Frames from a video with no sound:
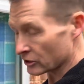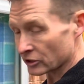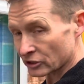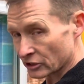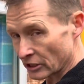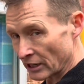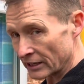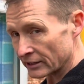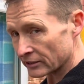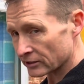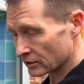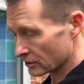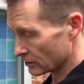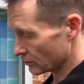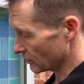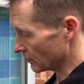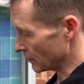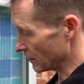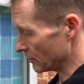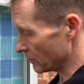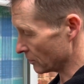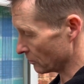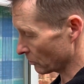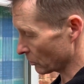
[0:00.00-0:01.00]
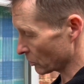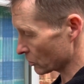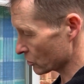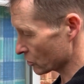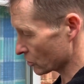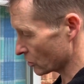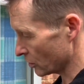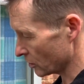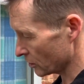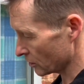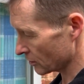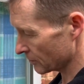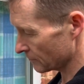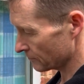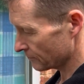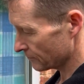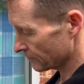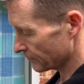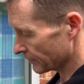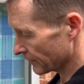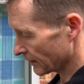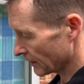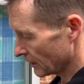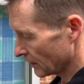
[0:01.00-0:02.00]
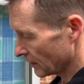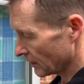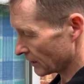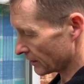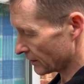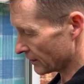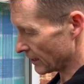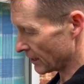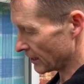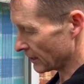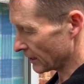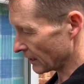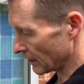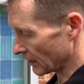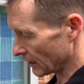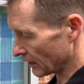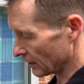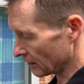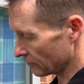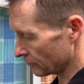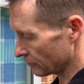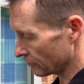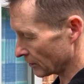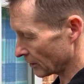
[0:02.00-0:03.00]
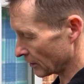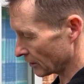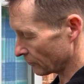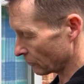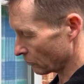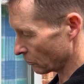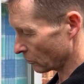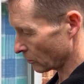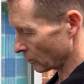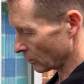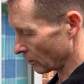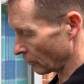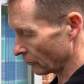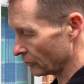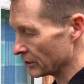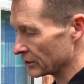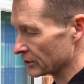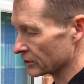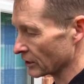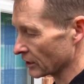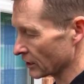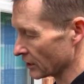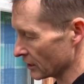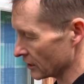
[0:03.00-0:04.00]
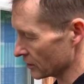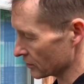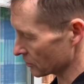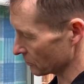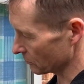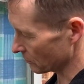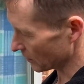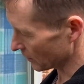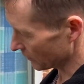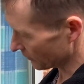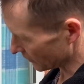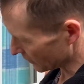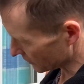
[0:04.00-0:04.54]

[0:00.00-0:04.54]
jet in the brush stock, and then I'll have on this occasion what I've